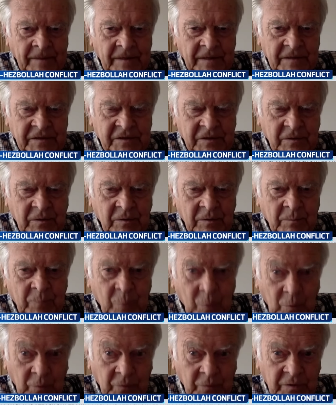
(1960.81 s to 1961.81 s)
as an
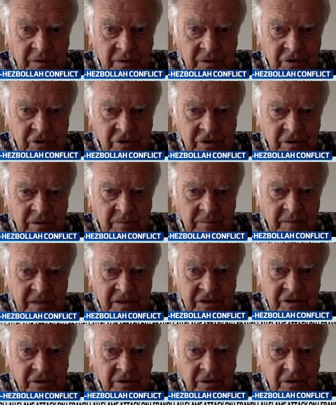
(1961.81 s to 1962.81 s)
important country,
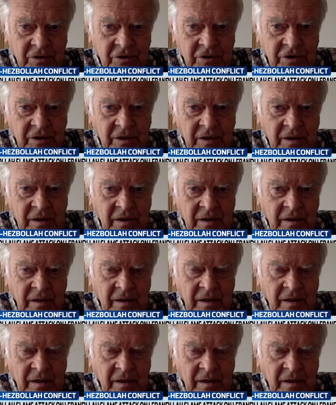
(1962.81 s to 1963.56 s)
major country,